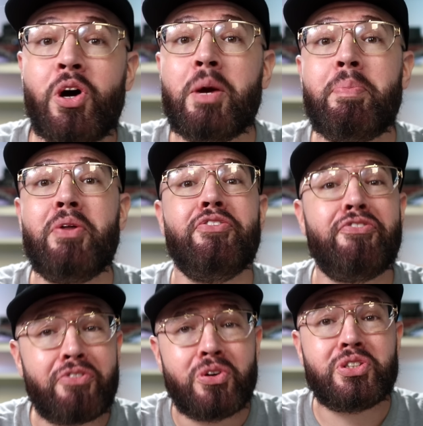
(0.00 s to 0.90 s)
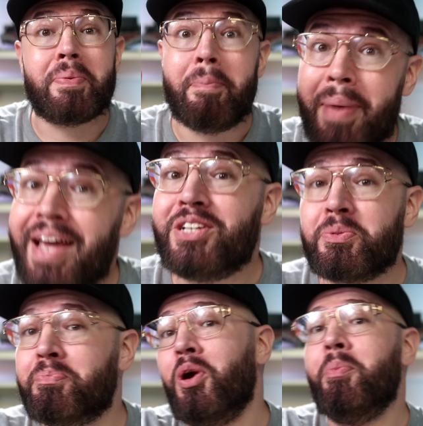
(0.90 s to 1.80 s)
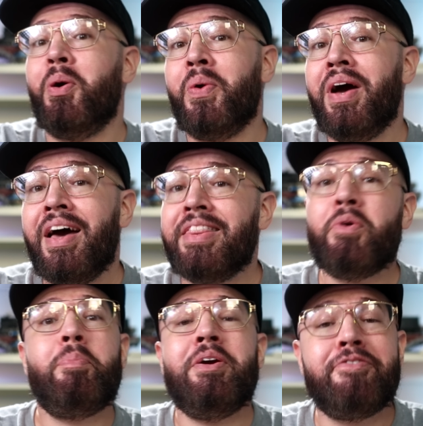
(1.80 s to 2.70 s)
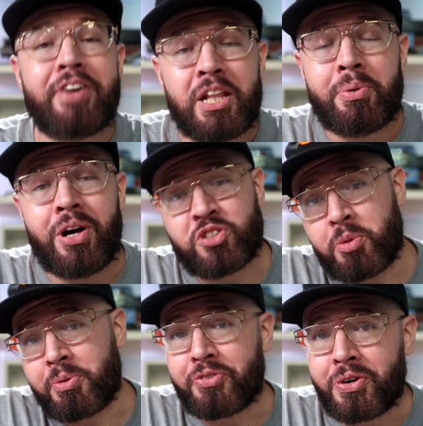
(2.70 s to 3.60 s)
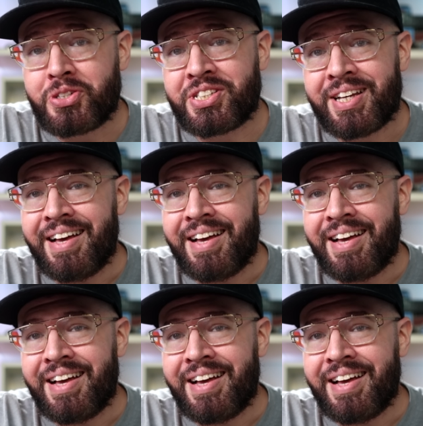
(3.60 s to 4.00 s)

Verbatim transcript: talk about the first major promo that will be available October first,